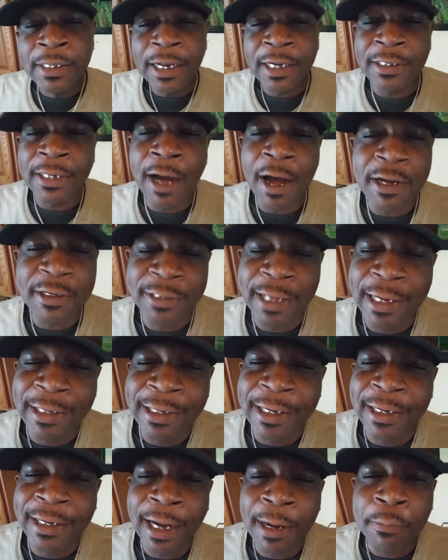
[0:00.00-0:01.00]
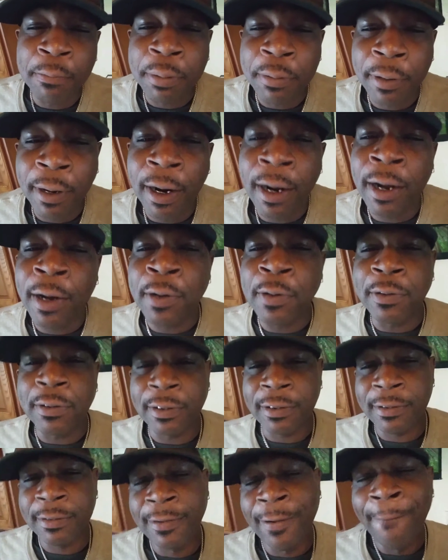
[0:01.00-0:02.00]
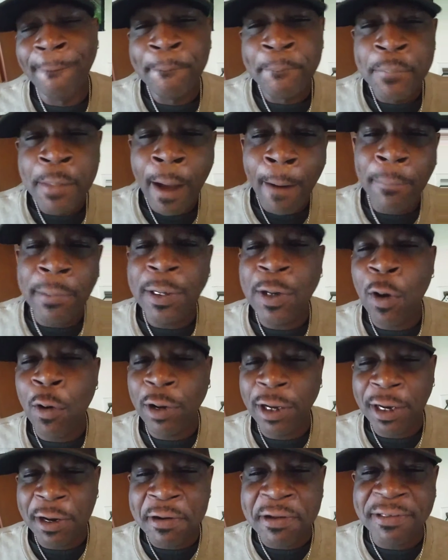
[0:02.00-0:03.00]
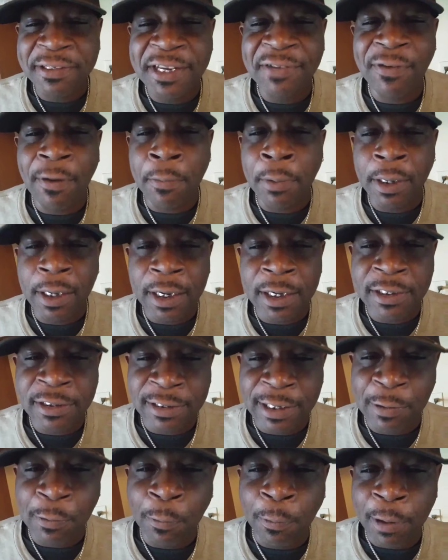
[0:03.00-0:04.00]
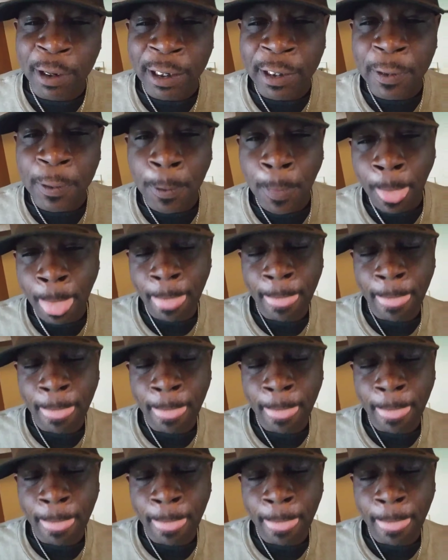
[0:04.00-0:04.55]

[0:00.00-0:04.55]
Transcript: And I was like, nigga, I'm broke. Let me go in here and see if I'm an instant winner.